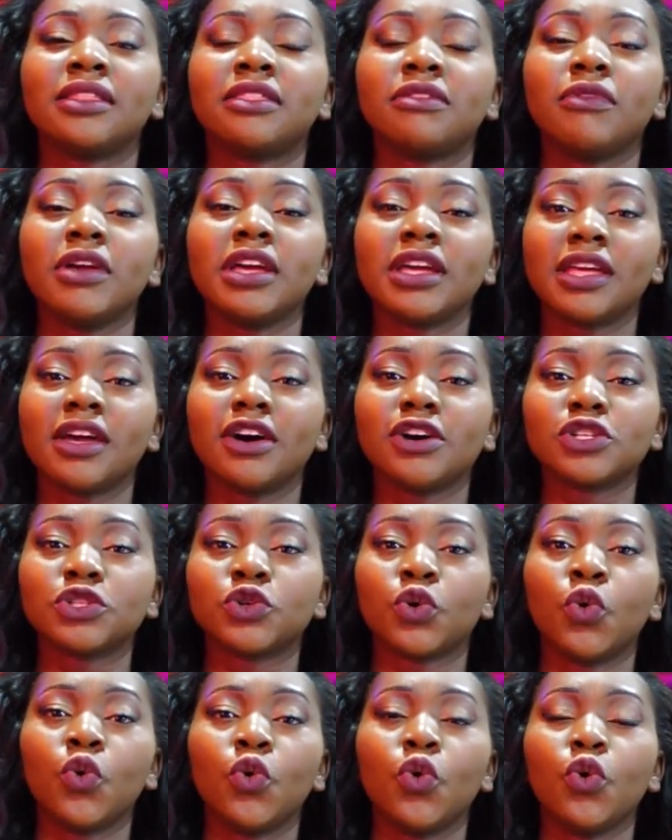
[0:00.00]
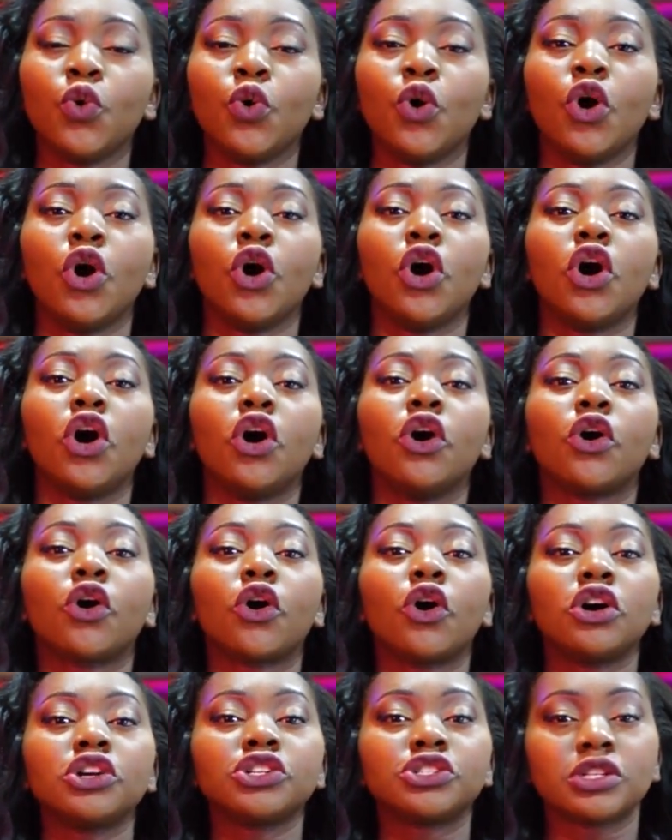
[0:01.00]
three girls who
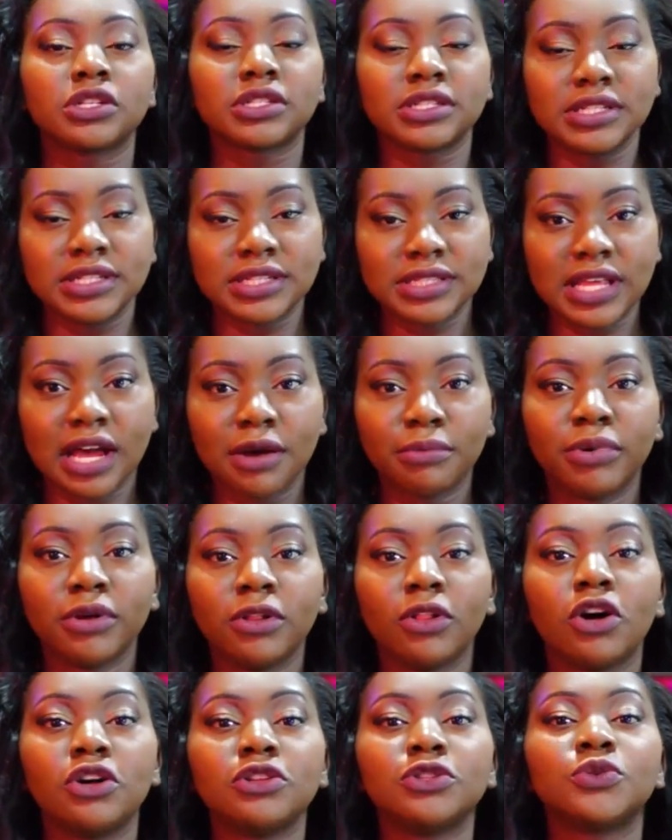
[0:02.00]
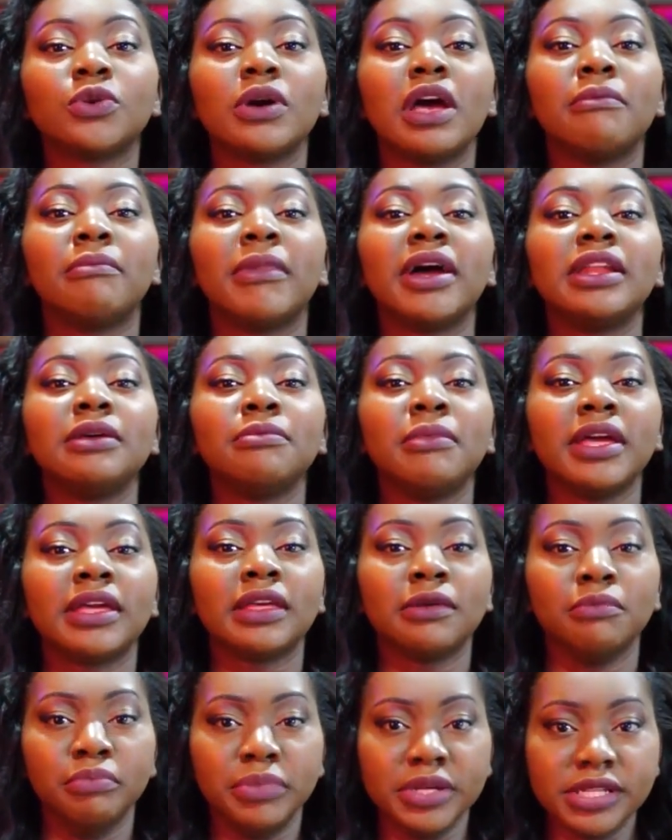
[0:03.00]
unconsciously stumble onto a
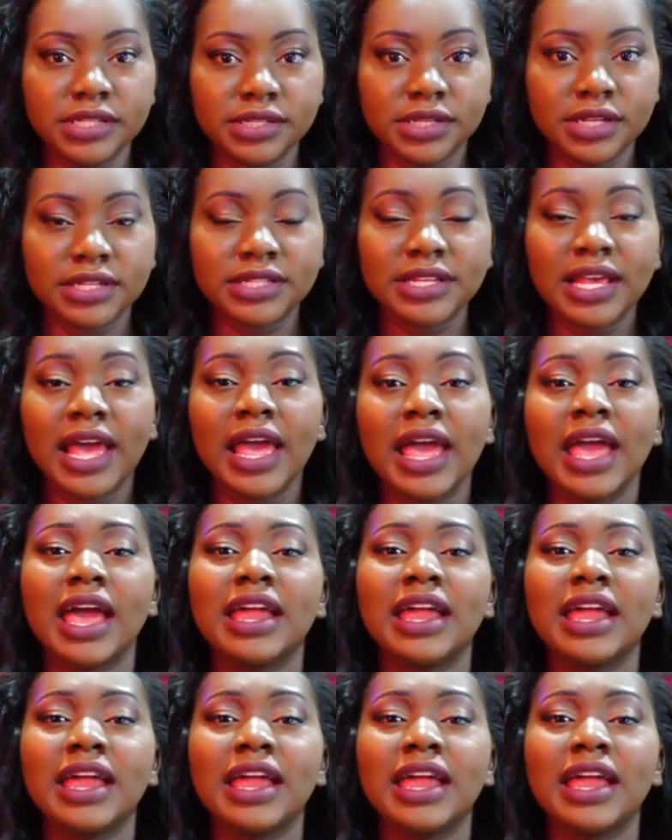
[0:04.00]
money-making business